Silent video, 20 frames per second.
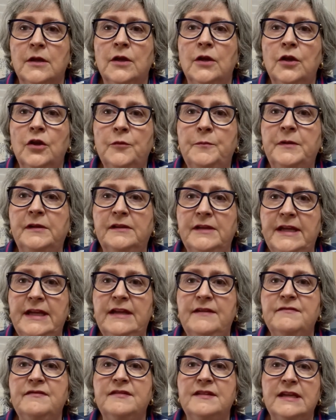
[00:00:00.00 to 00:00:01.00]
who
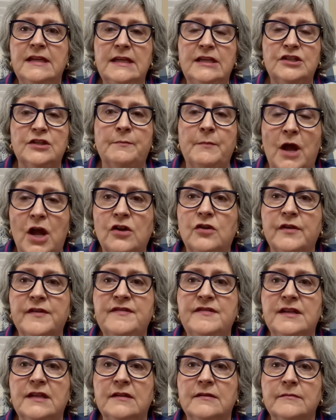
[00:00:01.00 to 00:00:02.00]
believes in
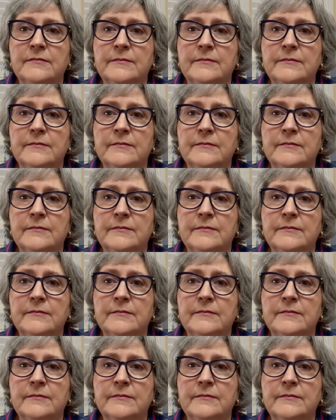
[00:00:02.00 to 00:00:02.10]
democracy.